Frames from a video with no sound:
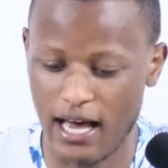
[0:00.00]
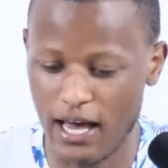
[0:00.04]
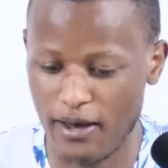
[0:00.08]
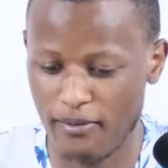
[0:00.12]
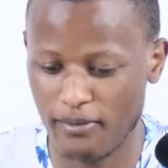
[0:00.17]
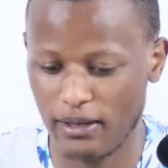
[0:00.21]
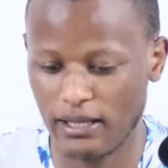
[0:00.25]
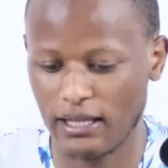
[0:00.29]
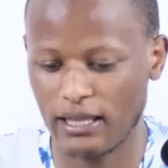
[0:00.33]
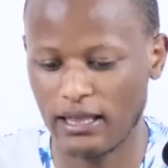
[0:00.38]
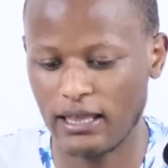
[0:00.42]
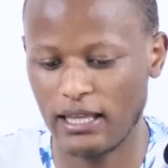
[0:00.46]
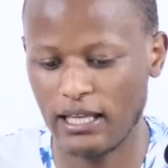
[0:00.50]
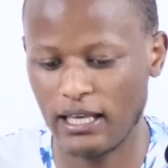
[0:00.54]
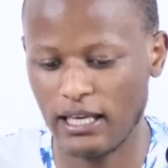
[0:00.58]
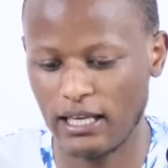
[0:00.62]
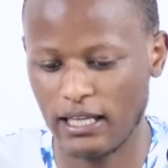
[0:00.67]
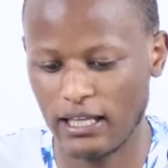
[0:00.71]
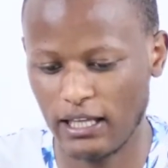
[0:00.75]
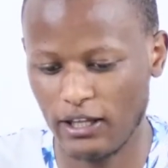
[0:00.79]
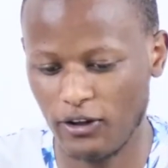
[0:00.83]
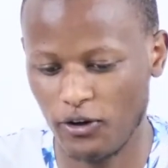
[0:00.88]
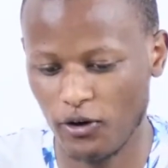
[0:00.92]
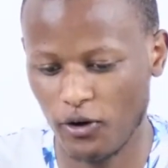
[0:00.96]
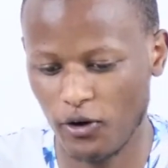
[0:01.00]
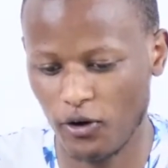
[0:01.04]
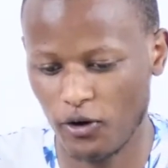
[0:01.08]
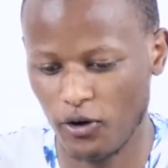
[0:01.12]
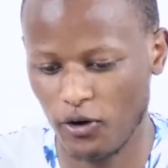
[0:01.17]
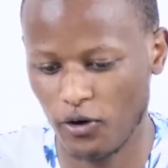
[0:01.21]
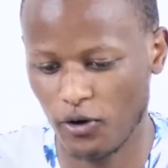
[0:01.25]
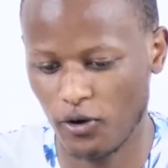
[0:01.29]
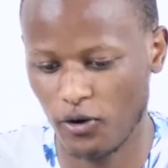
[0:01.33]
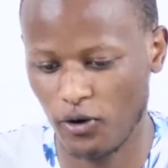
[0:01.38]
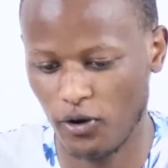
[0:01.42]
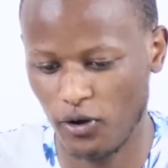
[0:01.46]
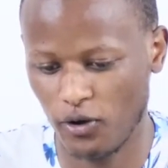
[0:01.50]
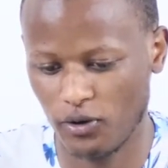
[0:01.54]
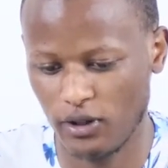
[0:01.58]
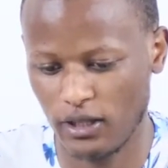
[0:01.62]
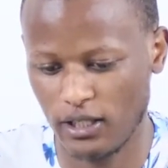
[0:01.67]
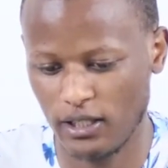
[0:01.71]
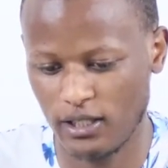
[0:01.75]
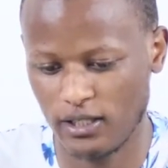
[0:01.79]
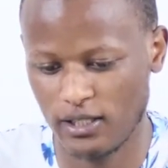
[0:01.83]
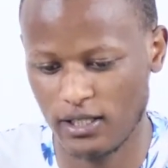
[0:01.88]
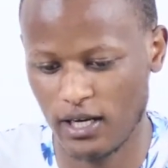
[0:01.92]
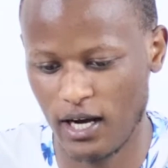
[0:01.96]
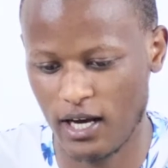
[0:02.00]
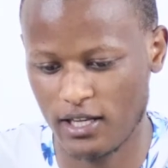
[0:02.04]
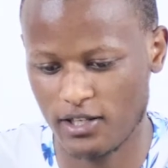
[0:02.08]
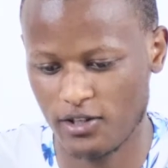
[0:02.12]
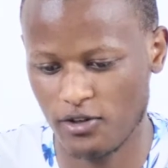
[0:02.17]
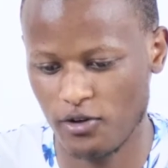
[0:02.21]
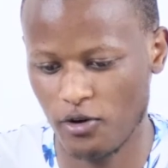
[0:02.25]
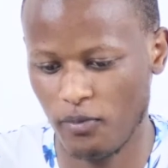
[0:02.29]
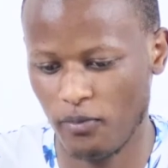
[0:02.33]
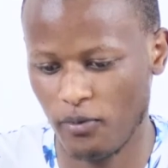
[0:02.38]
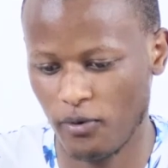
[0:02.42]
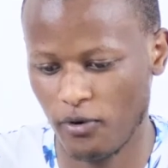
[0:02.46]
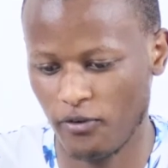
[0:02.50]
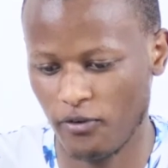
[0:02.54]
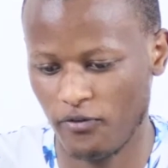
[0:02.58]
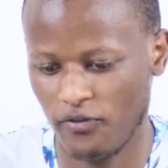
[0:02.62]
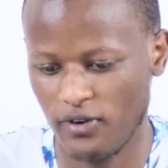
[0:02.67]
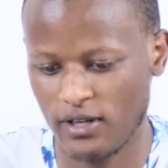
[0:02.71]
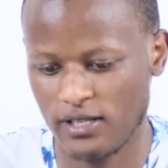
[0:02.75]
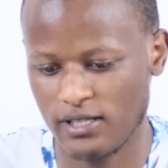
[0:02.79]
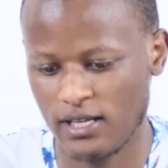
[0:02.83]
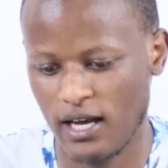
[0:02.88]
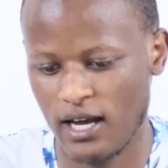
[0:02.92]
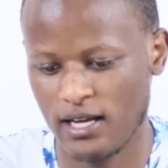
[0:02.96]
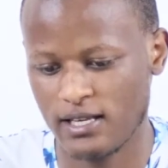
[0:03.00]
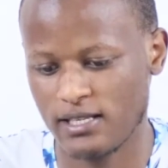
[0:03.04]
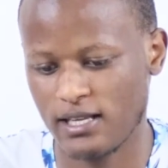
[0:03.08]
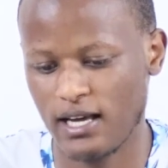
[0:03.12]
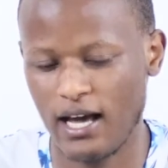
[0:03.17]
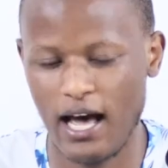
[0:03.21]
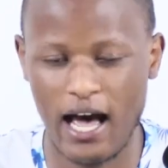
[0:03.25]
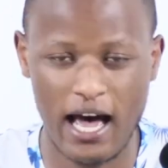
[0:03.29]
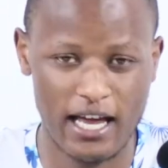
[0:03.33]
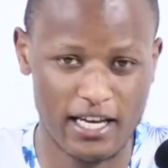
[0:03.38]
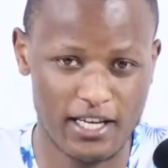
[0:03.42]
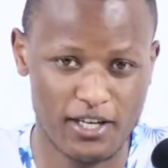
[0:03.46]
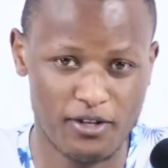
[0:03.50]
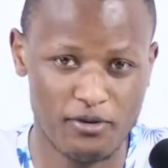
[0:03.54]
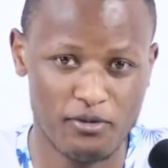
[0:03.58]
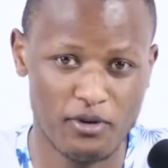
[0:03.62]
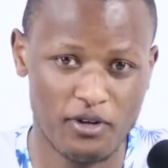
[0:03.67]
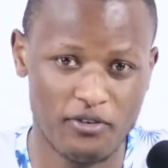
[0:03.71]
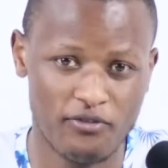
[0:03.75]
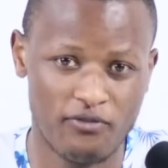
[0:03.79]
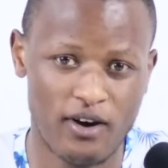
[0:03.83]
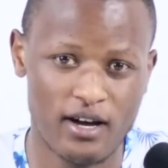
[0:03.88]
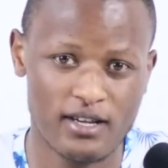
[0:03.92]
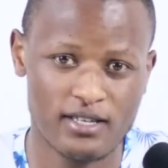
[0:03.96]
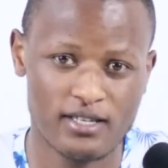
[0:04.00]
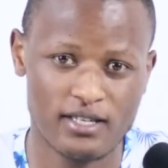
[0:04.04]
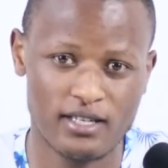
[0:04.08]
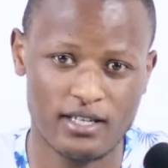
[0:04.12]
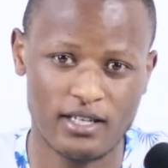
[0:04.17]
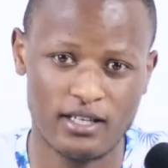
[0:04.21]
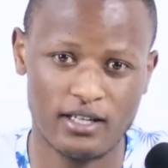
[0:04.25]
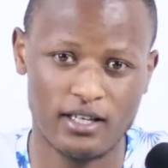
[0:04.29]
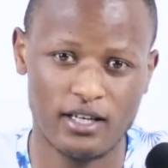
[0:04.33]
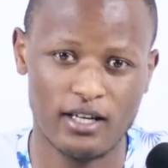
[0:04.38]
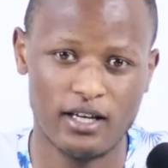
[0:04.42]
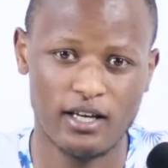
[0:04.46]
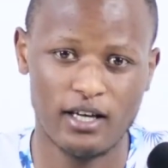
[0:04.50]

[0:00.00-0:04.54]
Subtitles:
I mean, your teachers, your professors at university.